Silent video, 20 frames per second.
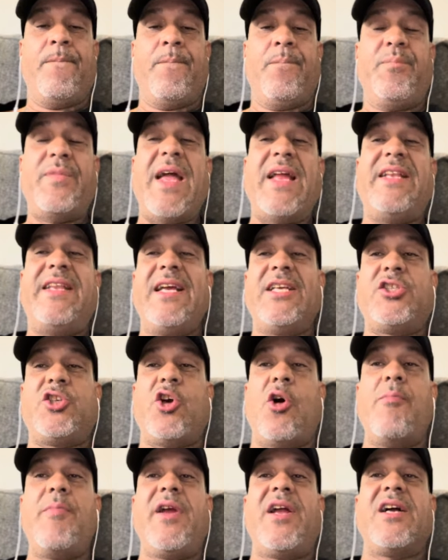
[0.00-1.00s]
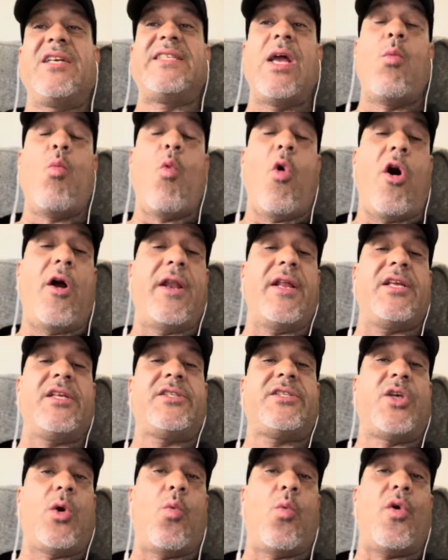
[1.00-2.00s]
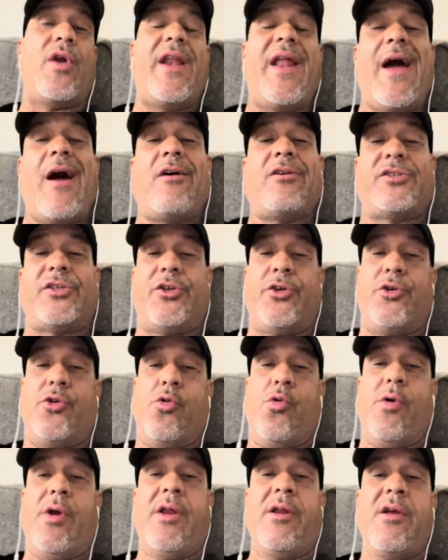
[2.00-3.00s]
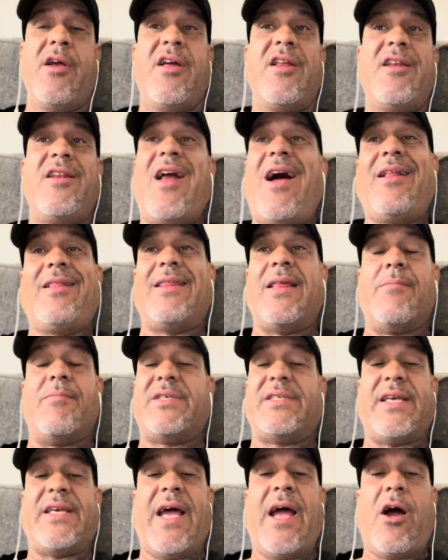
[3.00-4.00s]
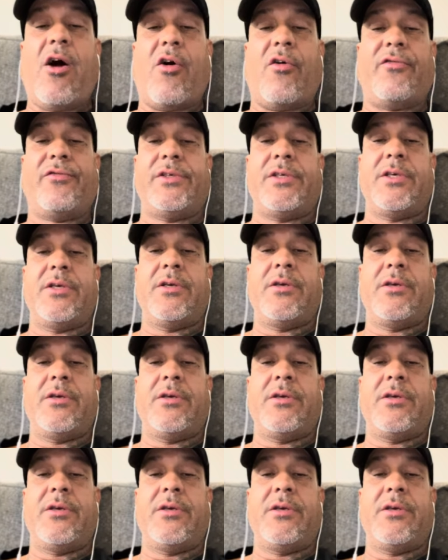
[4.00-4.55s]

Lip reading: They did something because they wanted someone else to do it, not themselves.